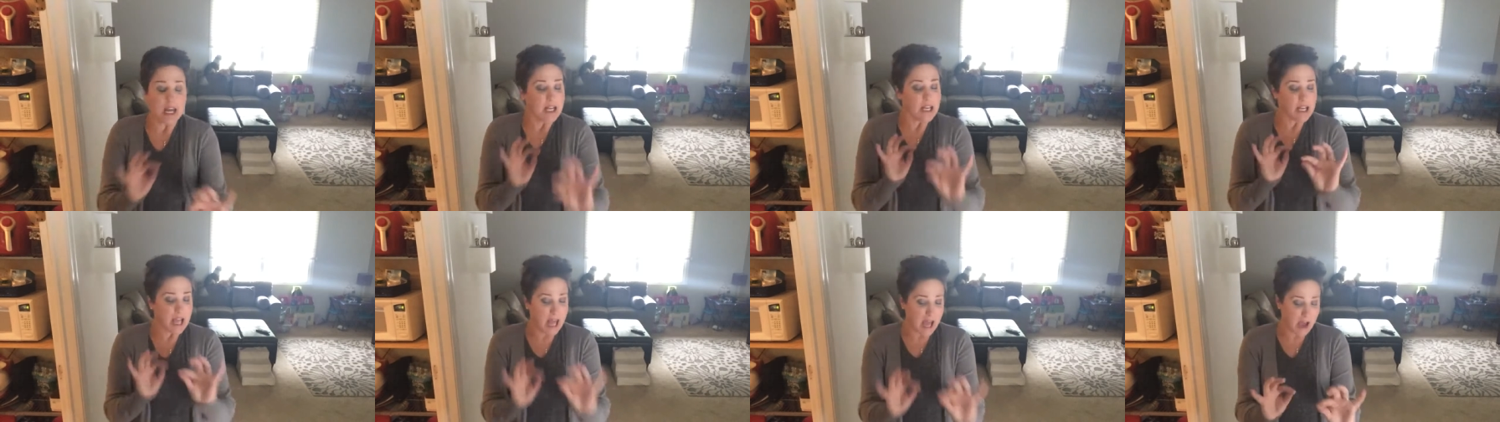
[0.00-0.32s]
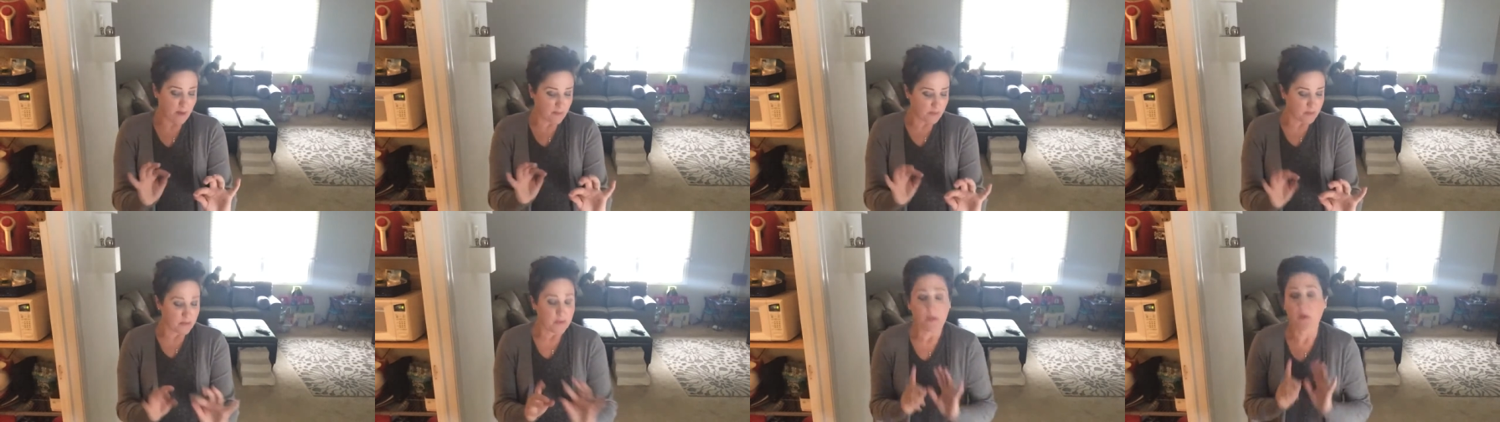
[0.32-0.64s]
Now,
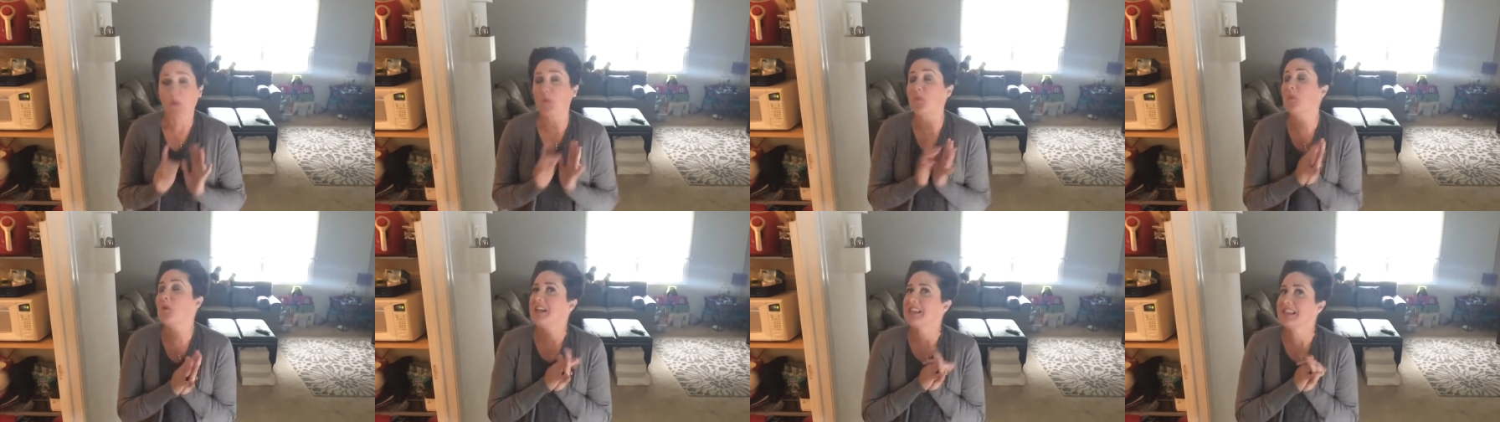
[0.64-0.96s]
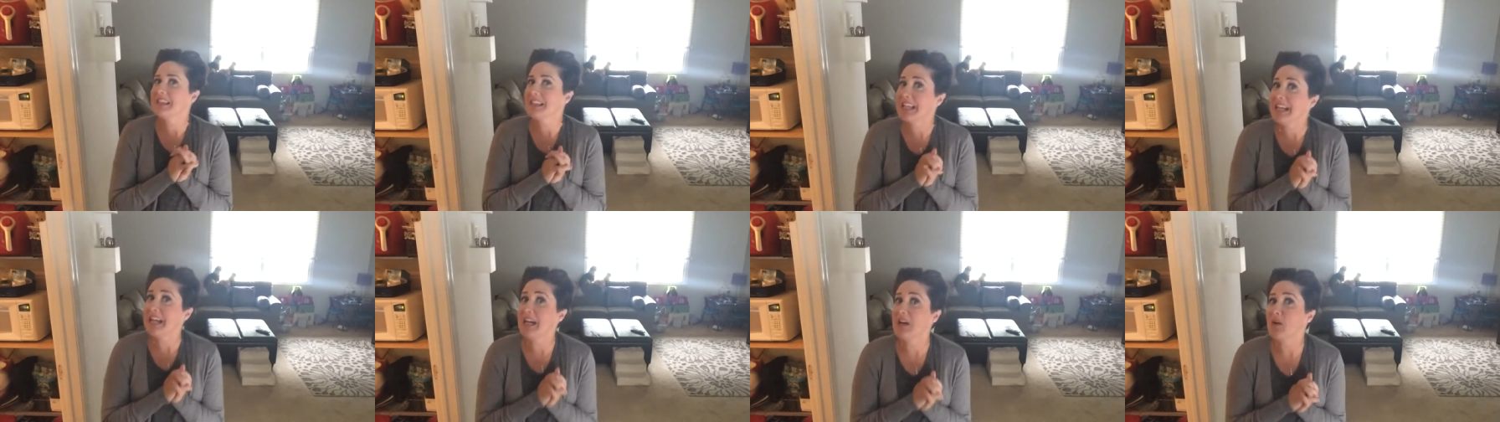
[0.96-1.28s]
the one
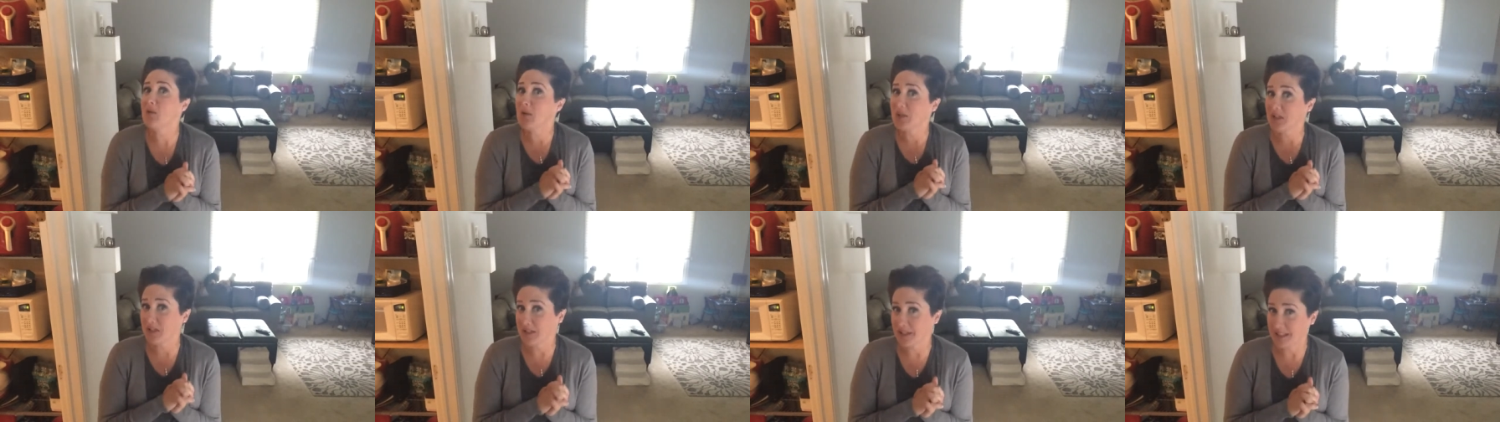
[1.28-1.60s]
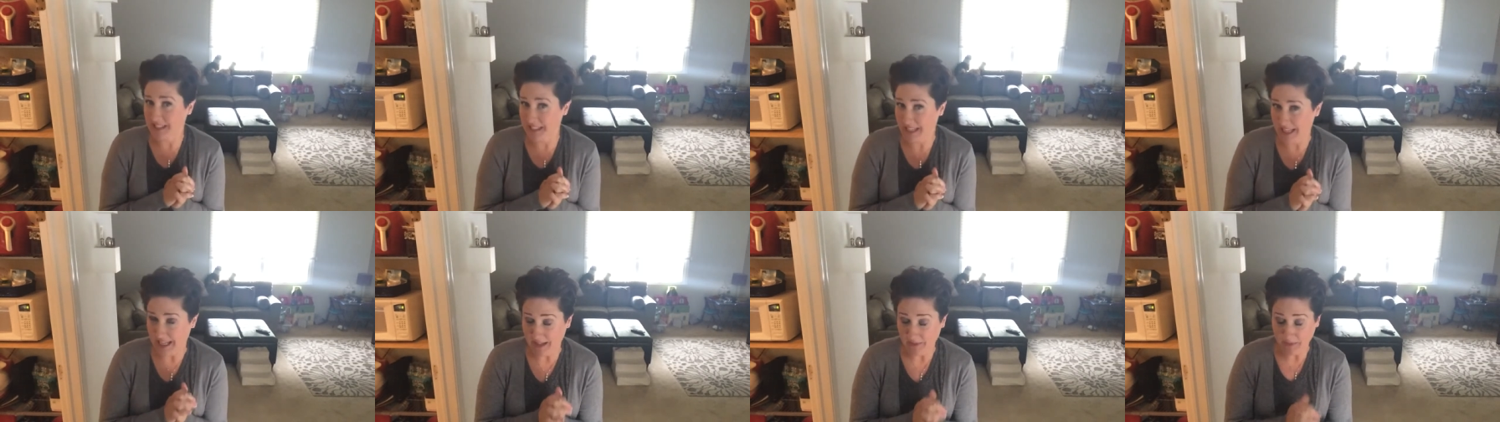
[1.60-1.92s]
thing I will
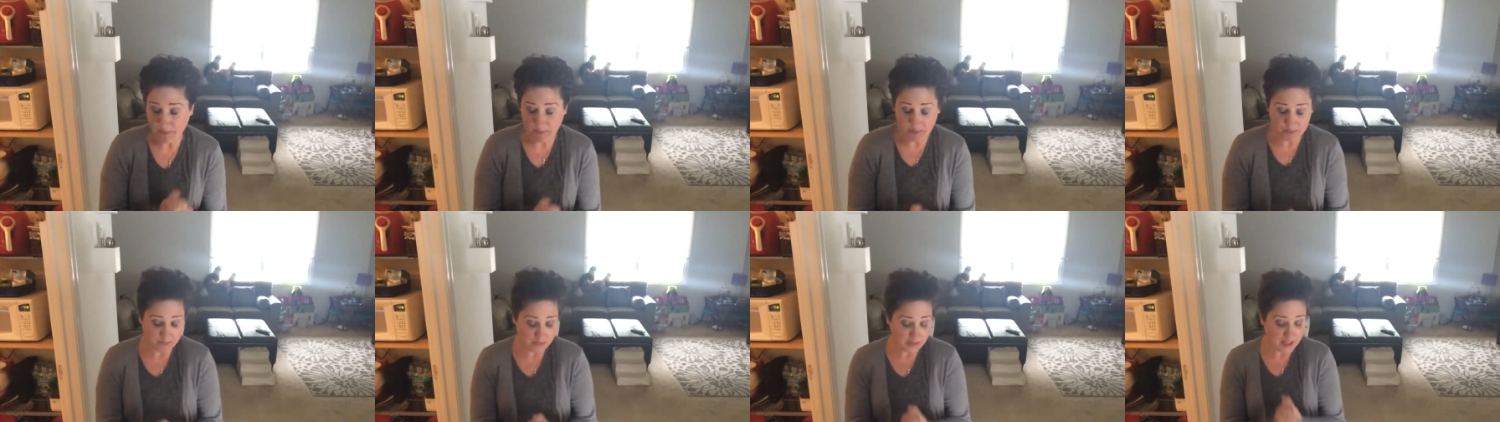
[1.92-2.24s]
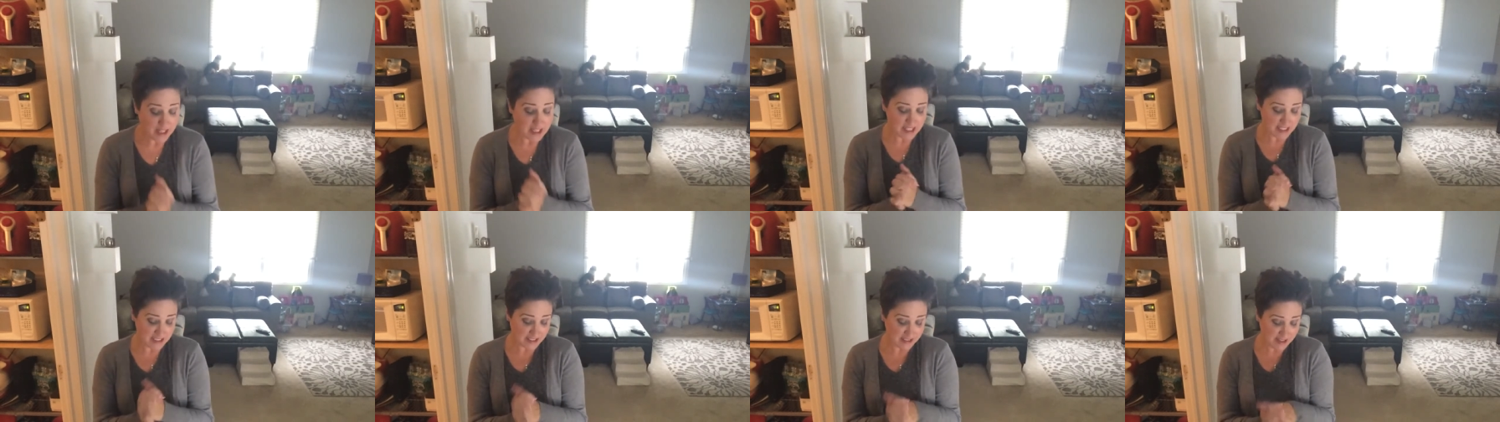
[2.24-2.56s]
say
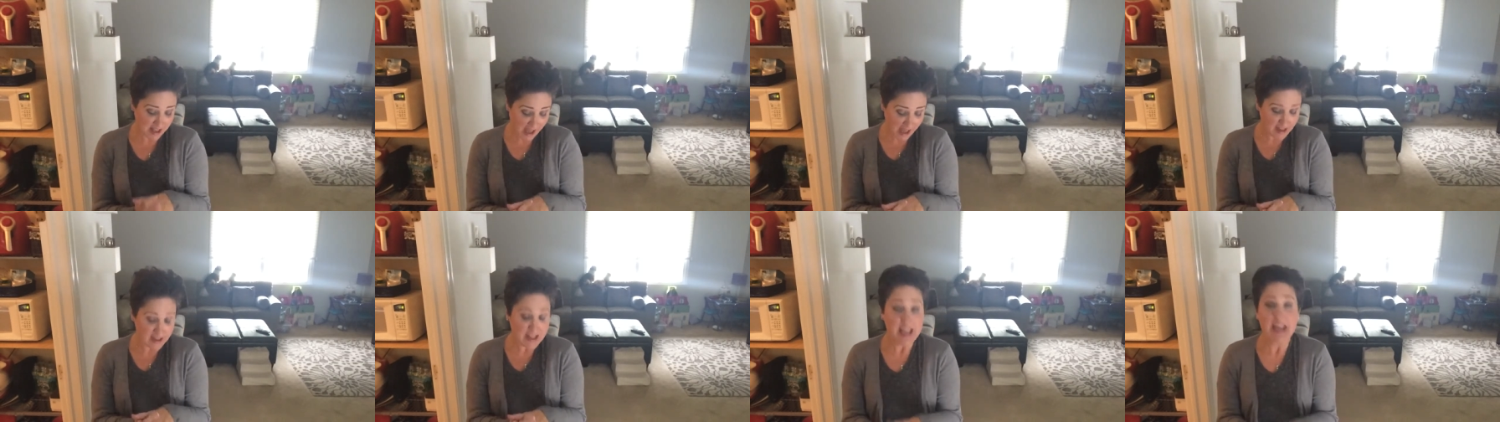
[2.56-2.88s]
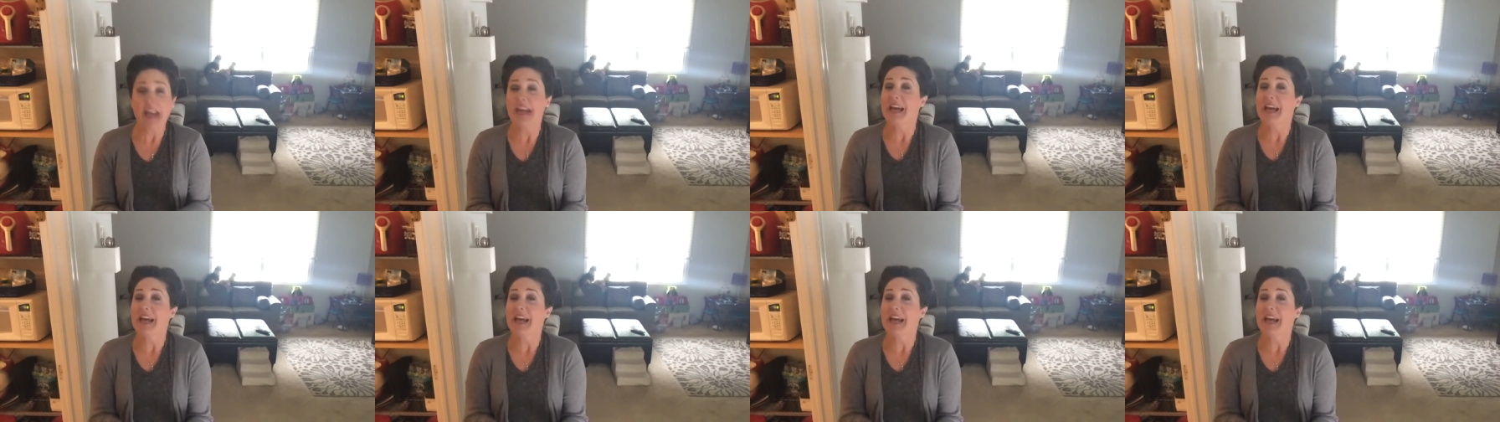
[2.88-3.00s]
is that